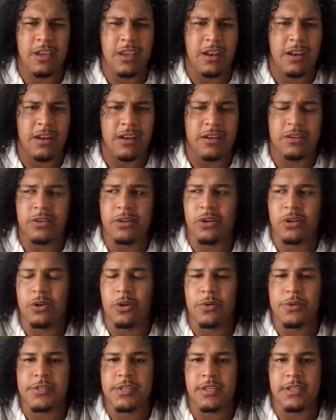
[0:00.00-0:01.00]
And, and you
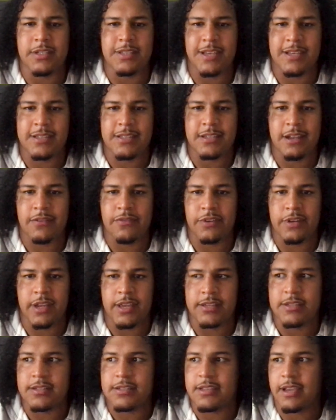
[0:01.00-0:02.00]
know, I was getting tested every
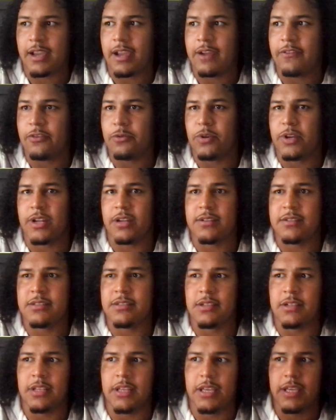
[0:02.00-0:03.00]
day, just like everyone else in the
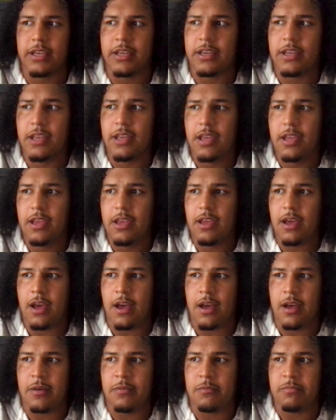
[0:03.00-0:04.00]
league.
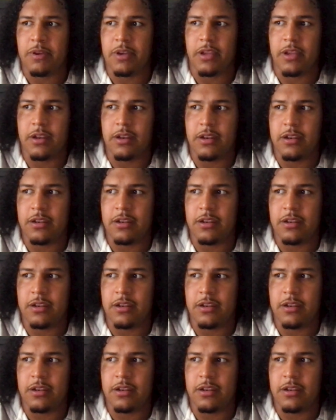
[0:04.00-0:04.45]
Um, but,